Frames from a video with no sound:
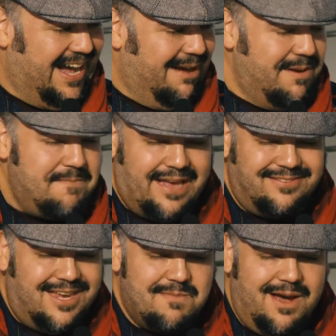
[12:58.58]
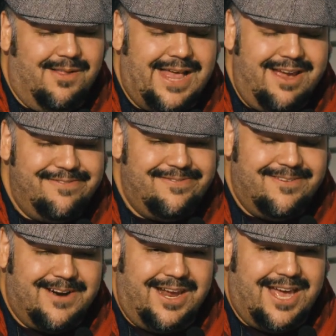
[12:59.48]
I've been masking my whole life,
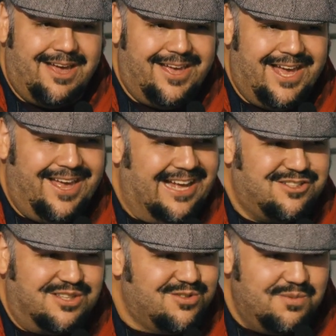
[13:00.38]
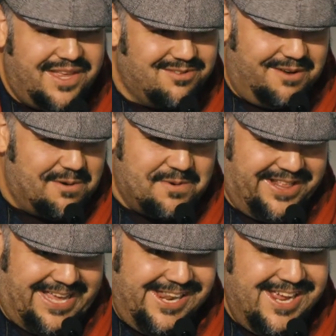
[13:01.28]
right? I just assumed that's what everybody
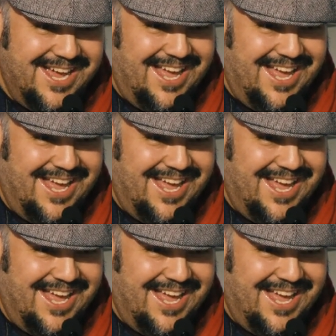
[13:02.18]
did.